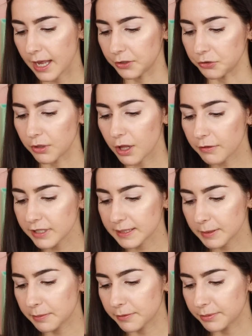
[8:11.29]
and you'll
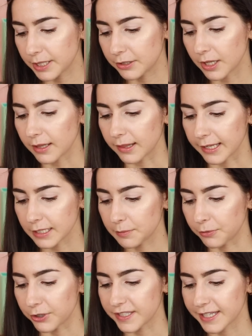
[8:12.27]
always be prepared like a
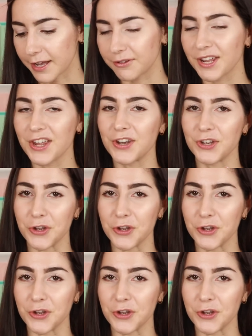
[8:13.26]
Boy Scout.